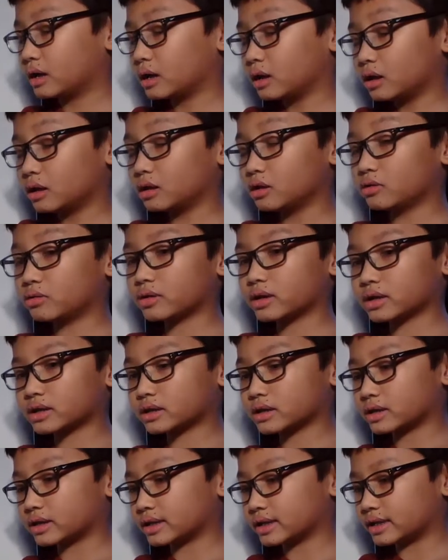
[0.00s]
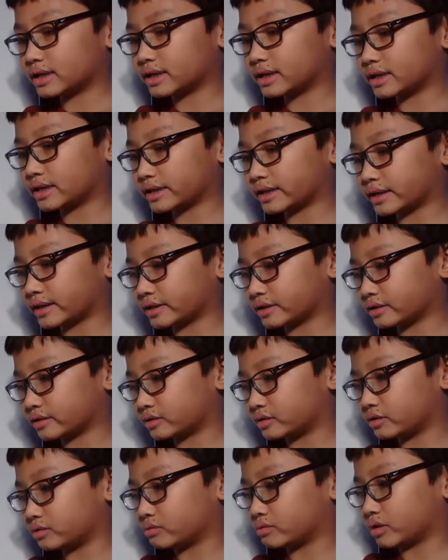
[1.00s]
Lewis, he didn't
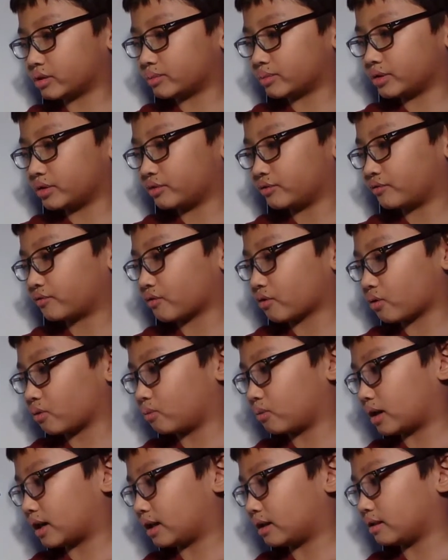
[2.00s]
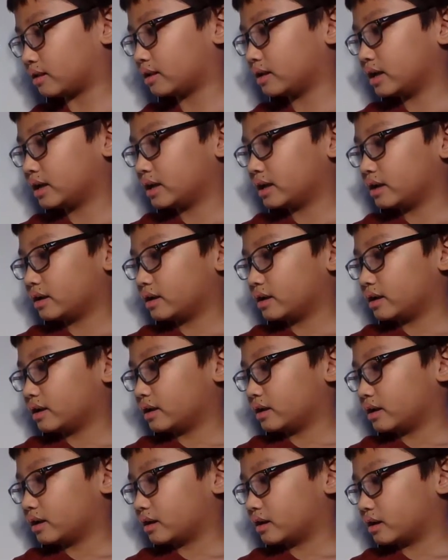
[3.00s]
do W for a while
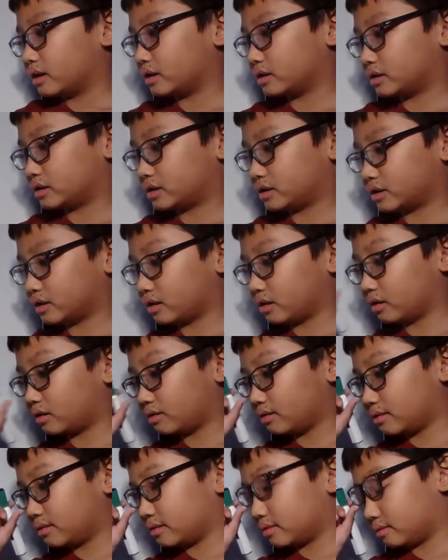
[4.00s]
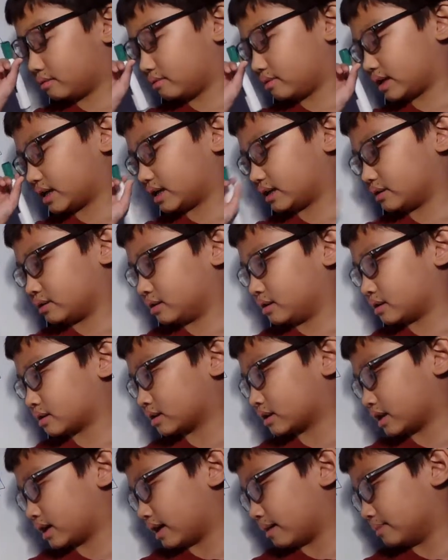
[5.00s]
until like a long
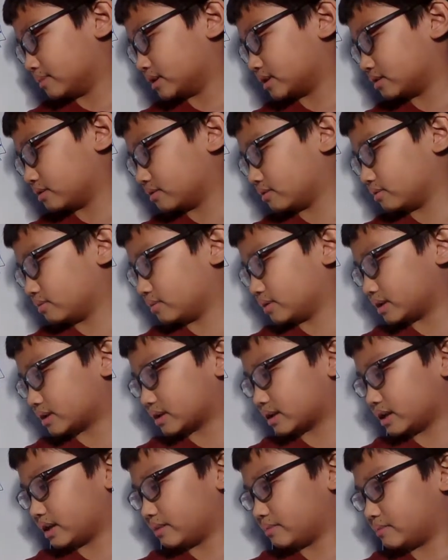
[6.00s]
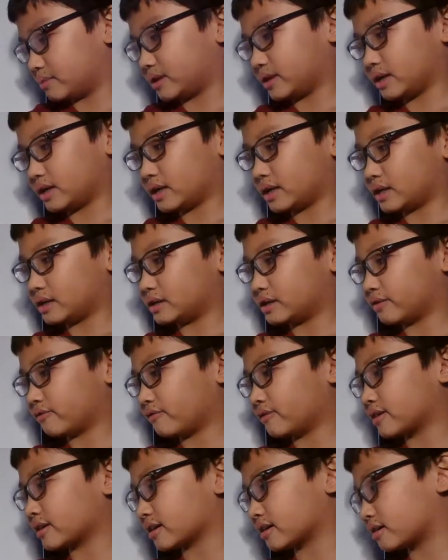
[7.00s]
time, so it's gonna be in a
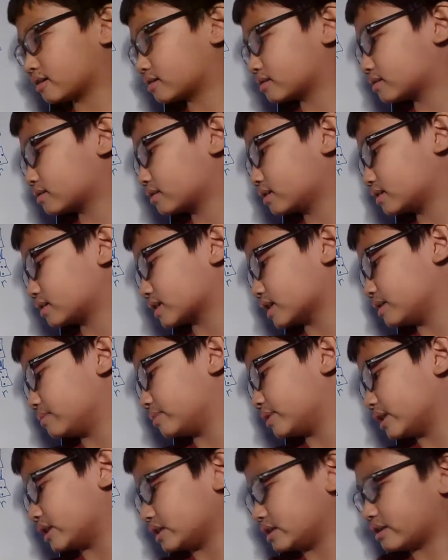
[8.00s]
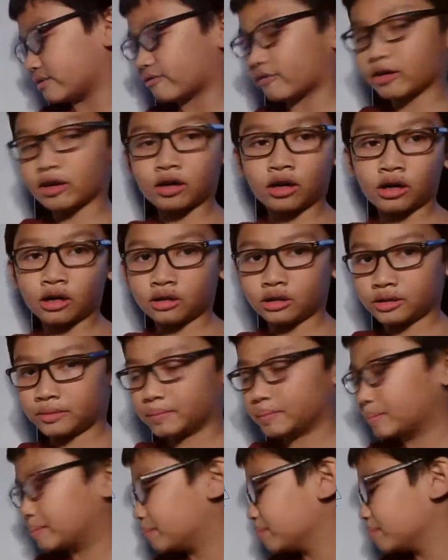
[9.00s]
different column.